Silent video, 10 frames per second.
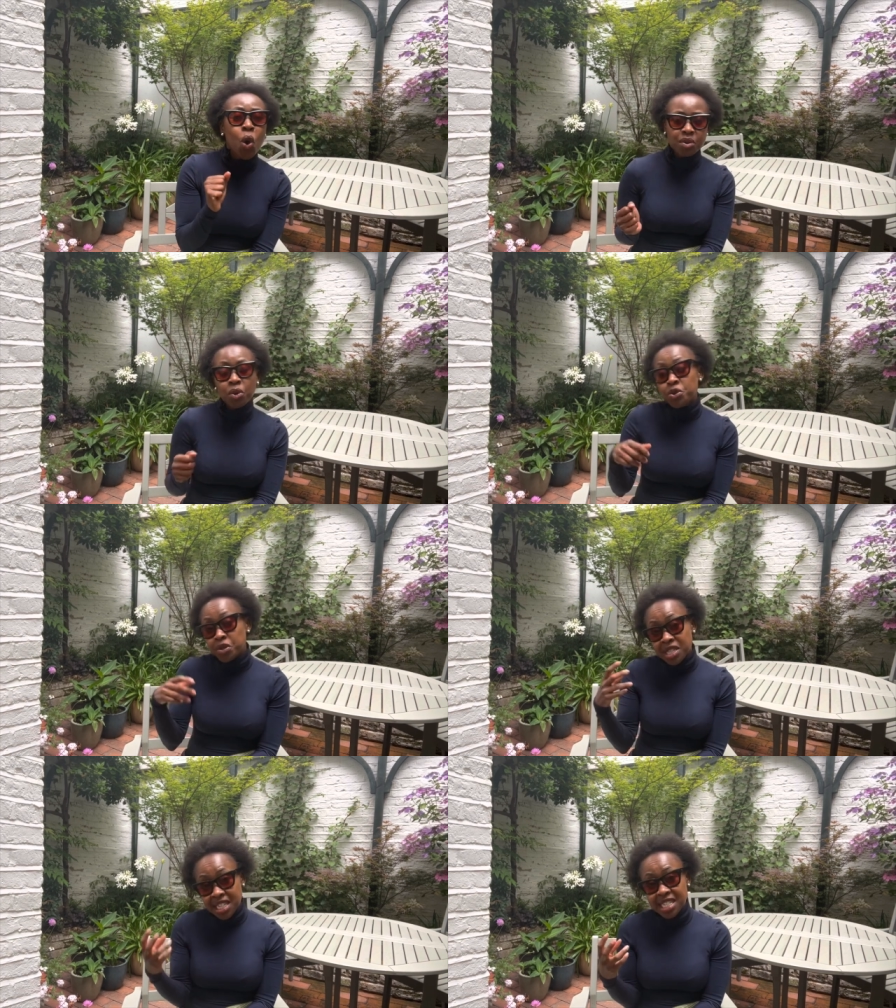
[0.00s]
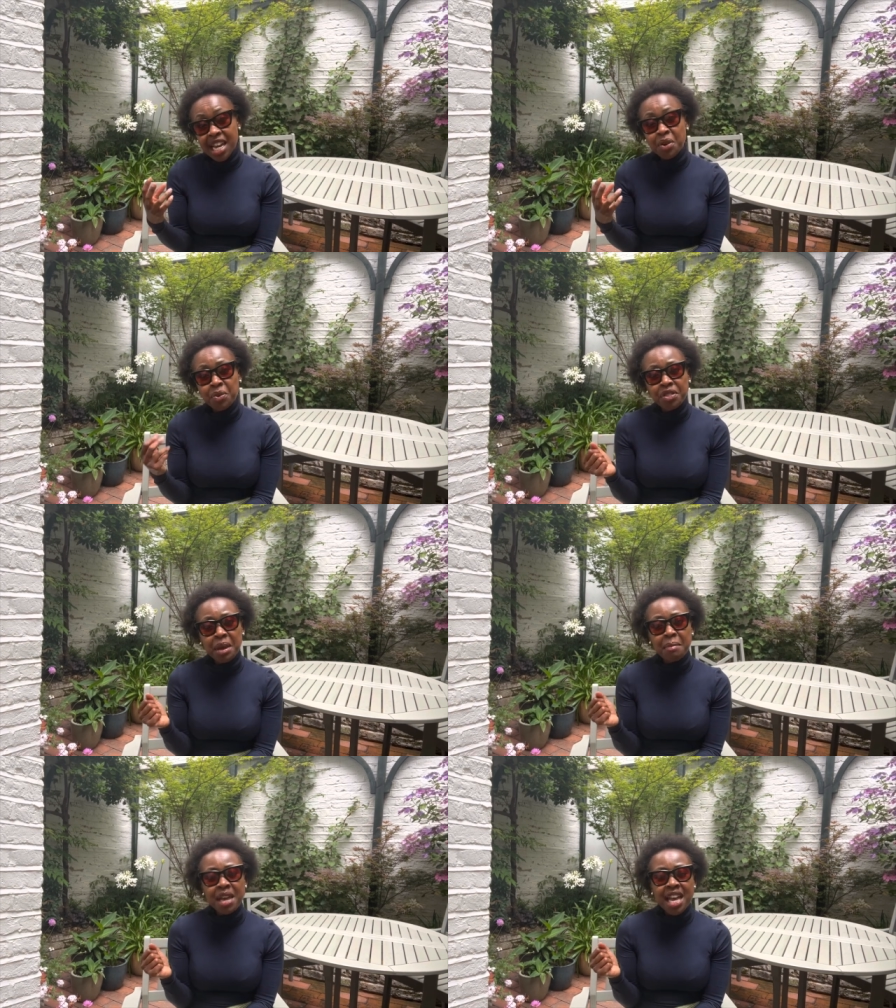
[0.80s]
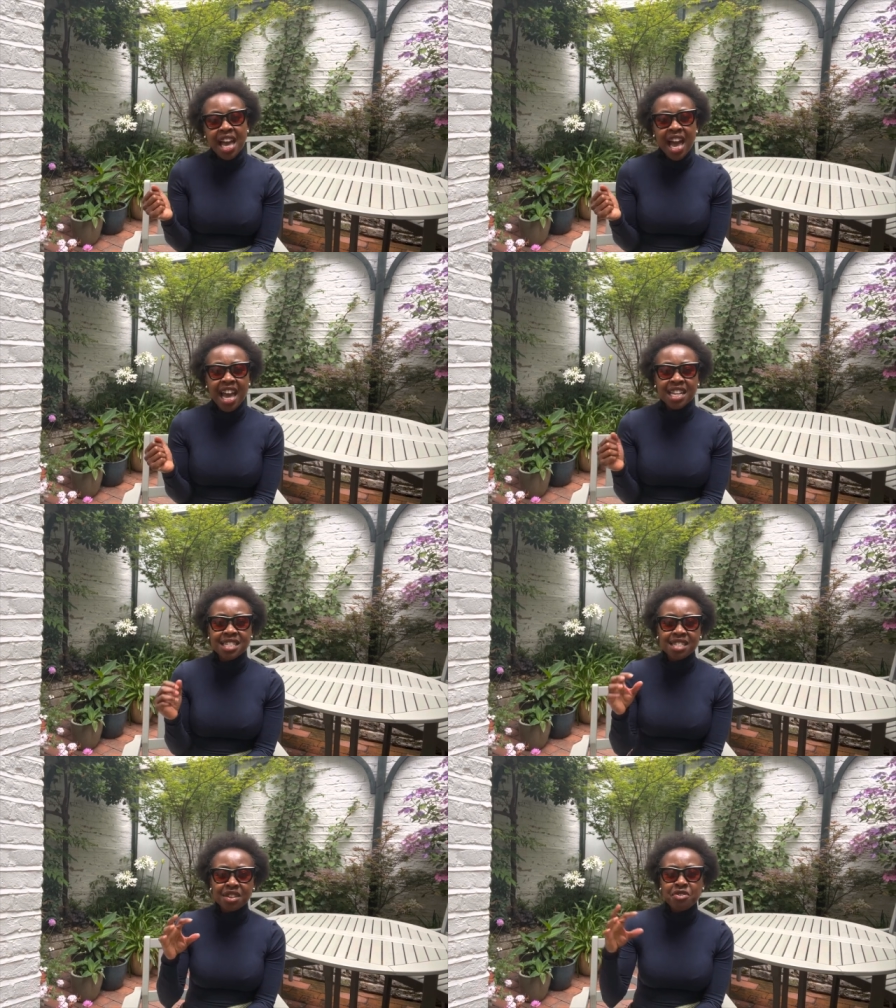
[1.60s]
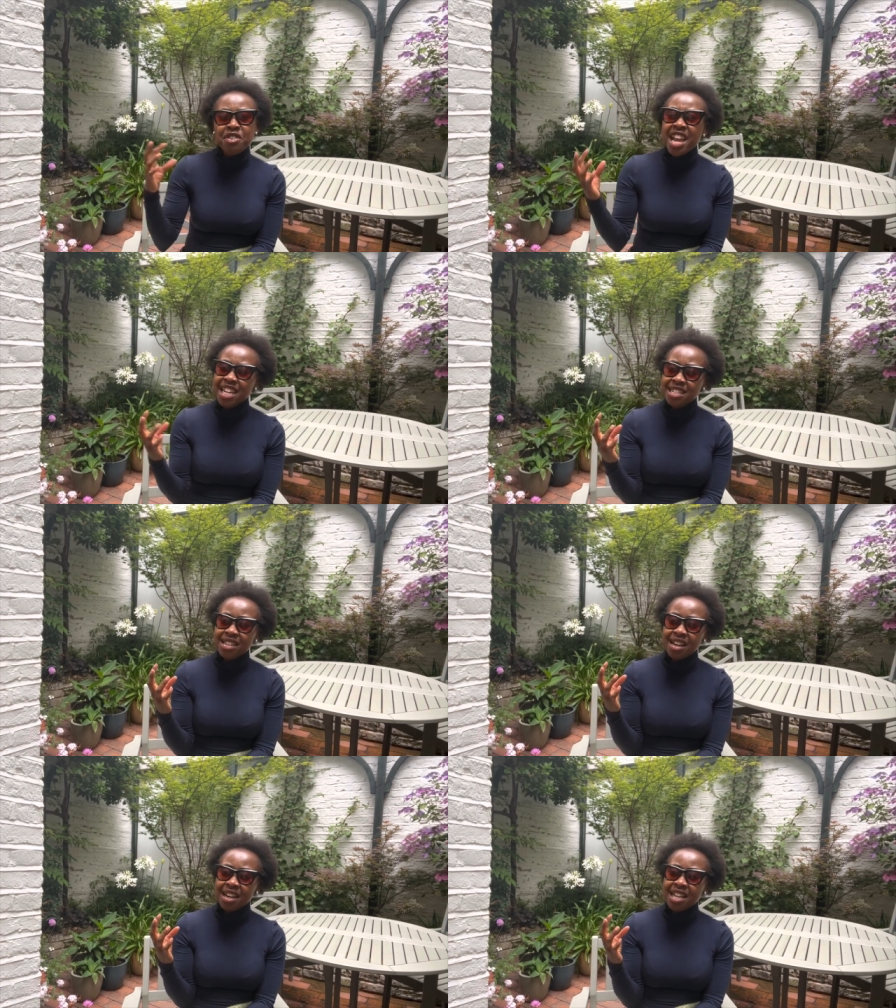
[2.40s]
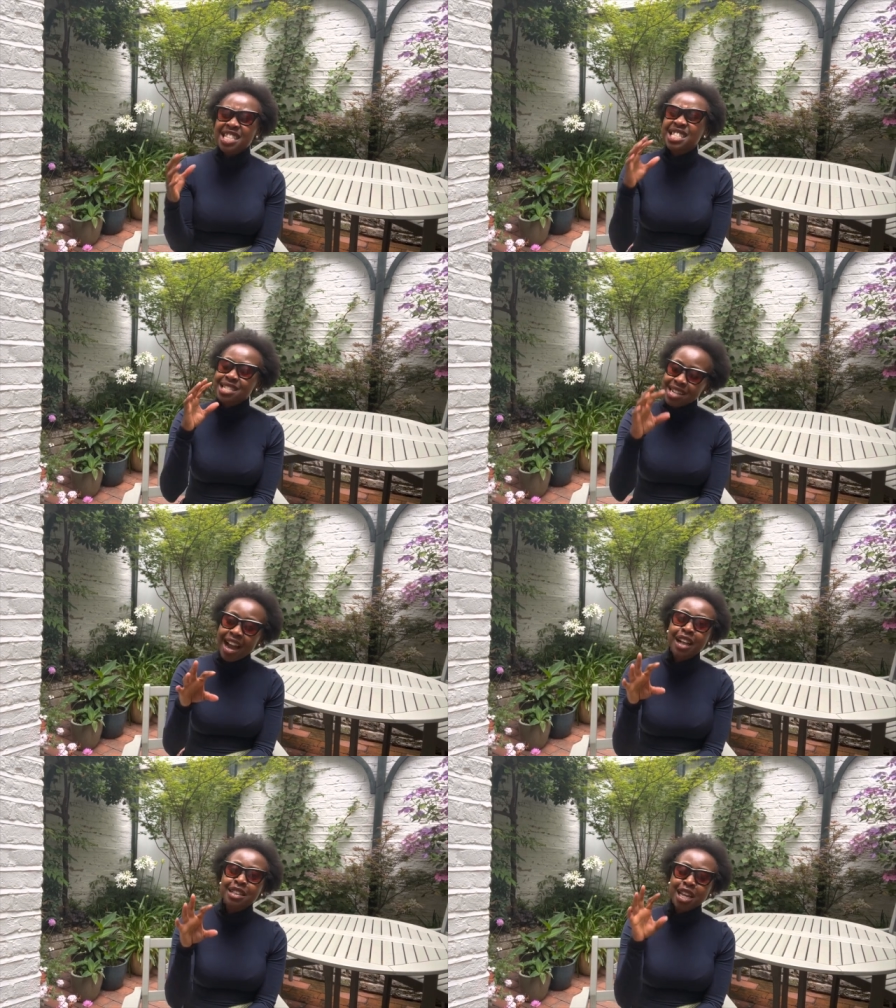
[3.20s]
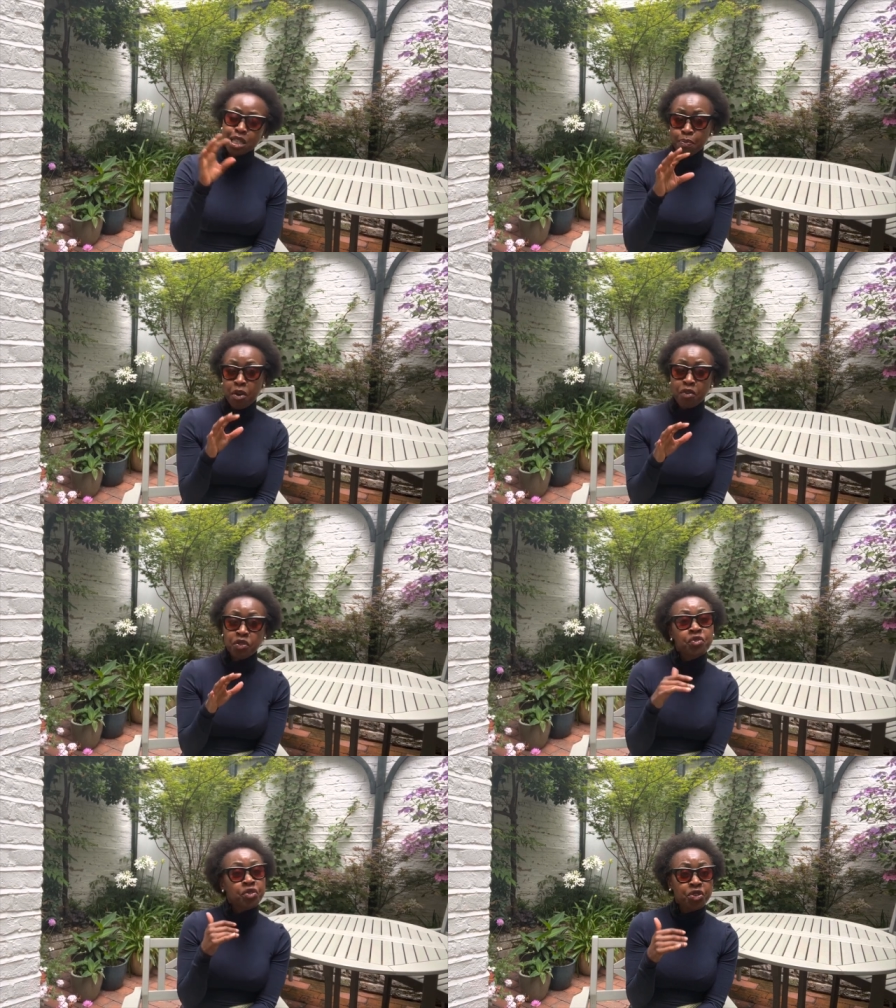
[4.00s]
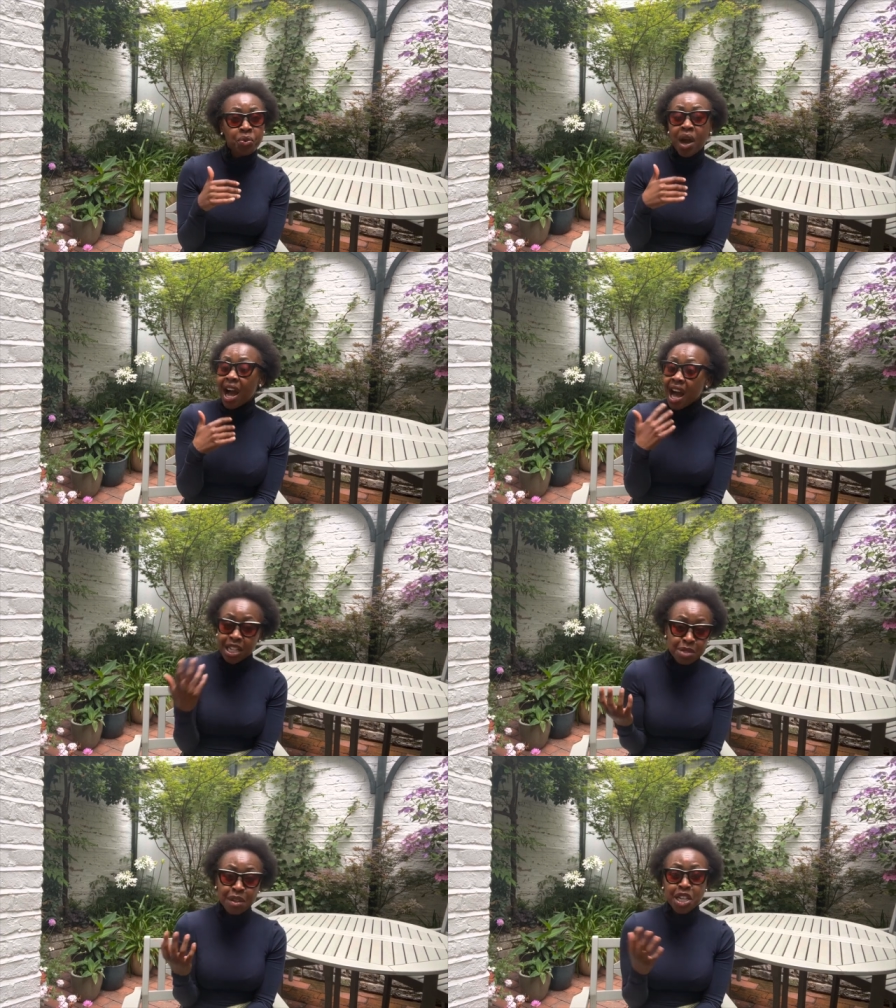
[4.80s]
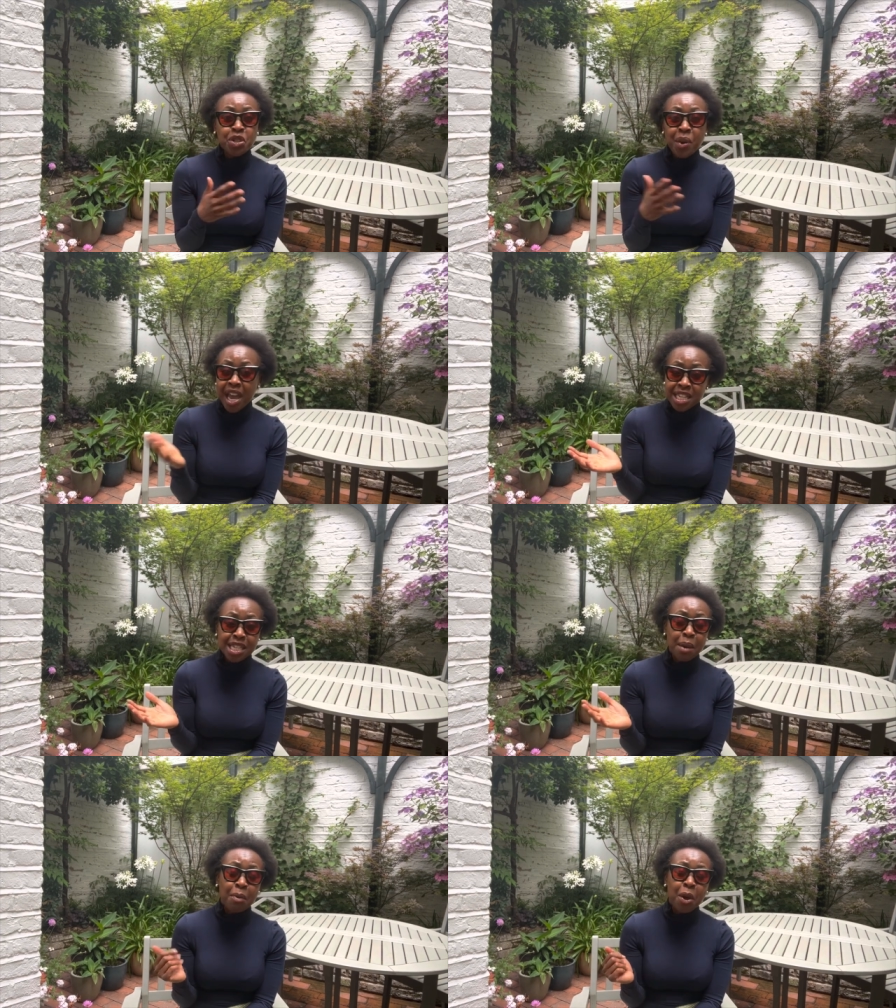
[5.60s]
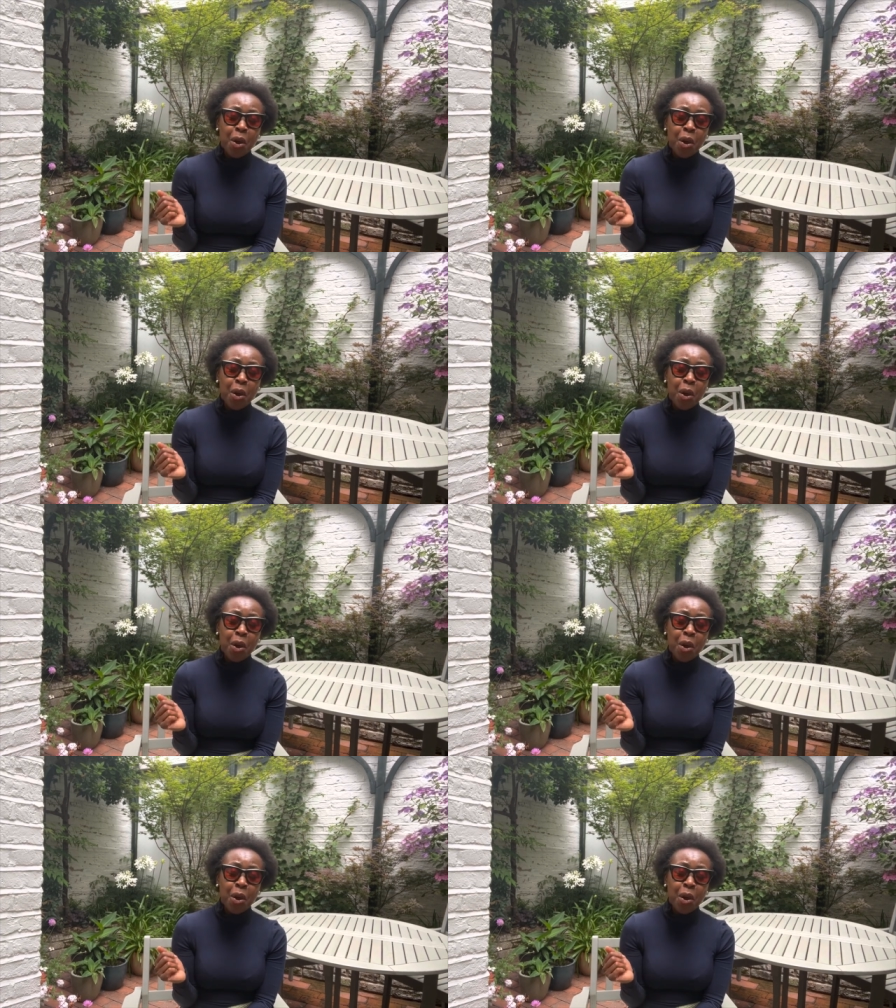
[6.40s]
or you sit down with them and create uh, a style that's perfect for you. Ultimately, you end up